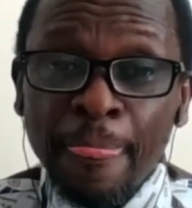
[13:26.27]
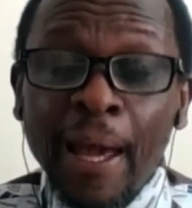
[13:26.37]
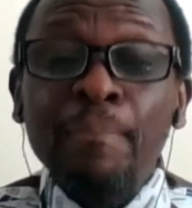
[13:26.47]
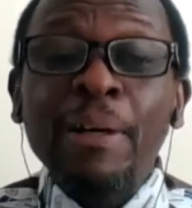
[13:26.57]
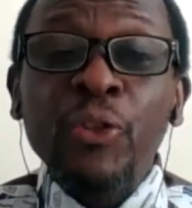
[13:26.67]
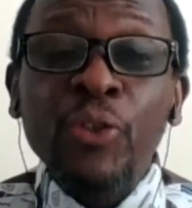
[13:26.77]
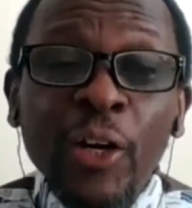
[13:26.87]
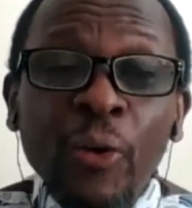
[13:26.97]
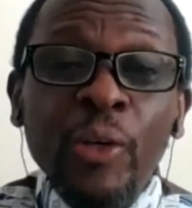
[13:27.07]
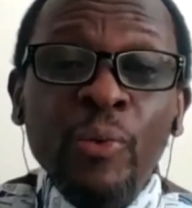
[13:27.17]
And particularly
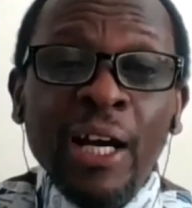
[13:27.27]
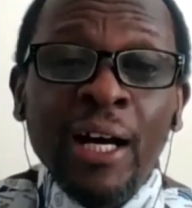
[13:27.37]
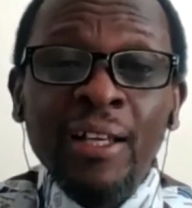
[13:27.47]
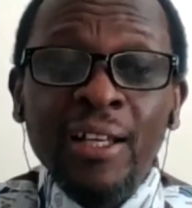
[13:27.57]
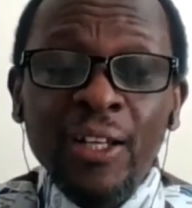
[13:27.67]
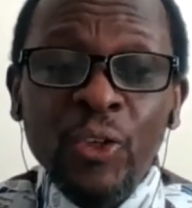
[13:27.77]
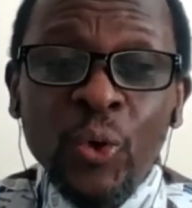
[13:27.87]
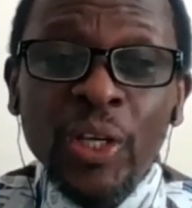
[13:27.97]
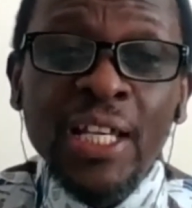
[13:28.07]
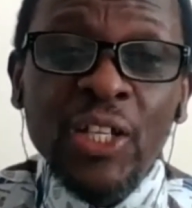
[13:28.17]
when we are
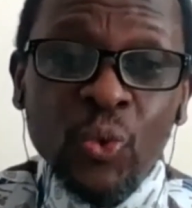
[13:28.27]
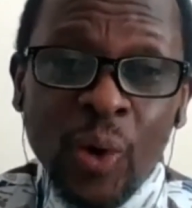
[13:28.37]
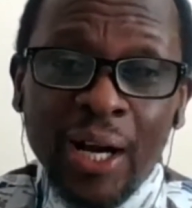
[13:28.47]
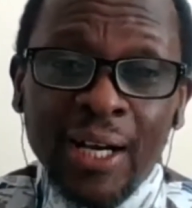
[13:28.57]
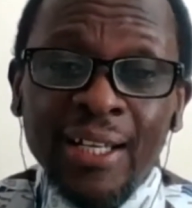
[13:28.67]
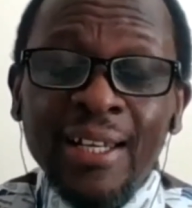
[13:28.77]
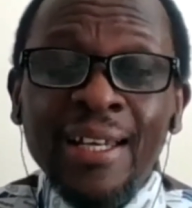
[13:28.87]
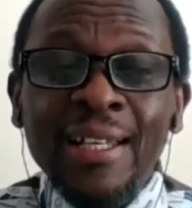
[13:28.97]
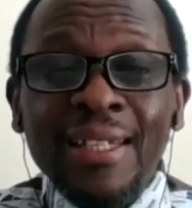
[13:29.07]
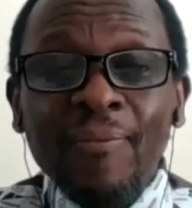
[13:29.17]
doing his work,
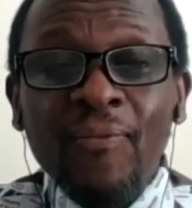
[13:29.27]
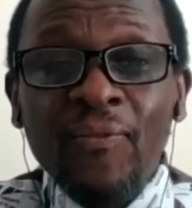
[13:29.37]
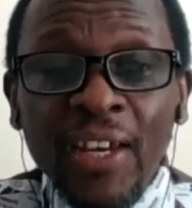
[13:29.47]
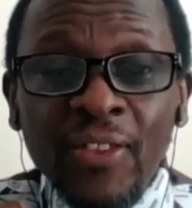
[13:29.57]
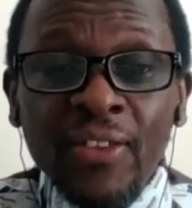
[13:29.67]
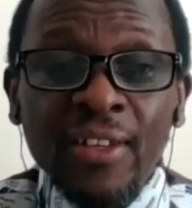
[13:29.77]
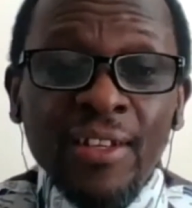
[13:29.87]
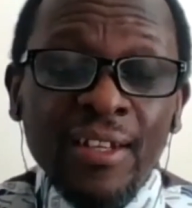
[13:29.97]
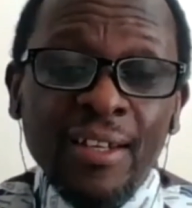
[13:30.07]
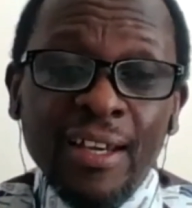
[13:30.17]
it's a faith
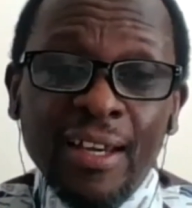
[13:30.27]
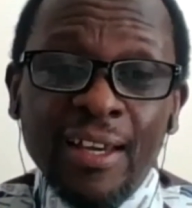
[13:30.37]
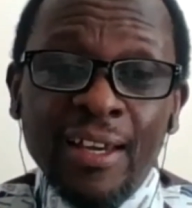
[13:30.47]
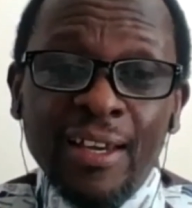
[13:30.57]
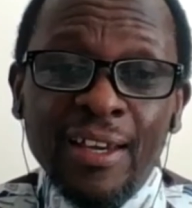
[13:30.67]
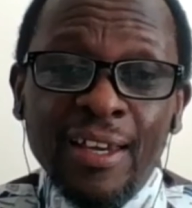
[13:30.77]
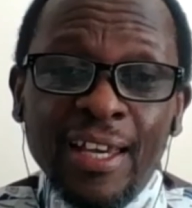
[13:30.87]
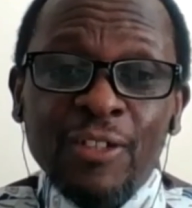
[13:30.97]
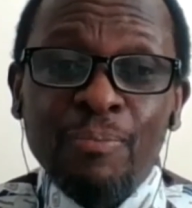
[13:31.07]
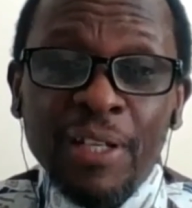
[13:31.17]

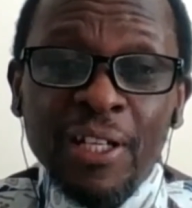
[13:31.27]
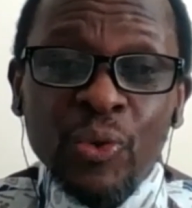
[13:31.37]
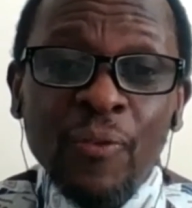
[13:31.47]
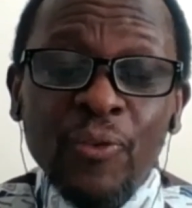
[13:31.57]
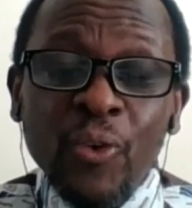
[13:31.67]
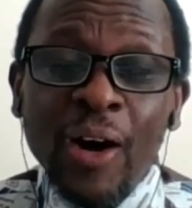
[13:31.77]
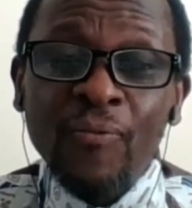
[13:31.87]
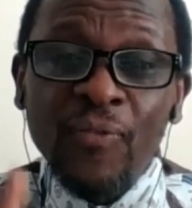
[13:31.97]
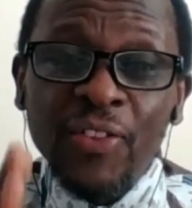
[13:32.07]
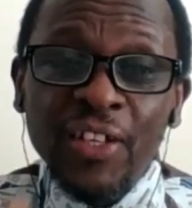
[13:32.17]
experience. We have to have
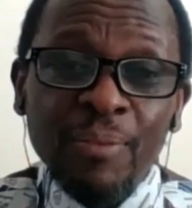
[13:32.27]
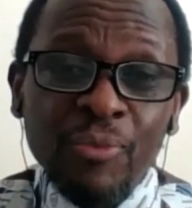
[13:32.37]
faith in him.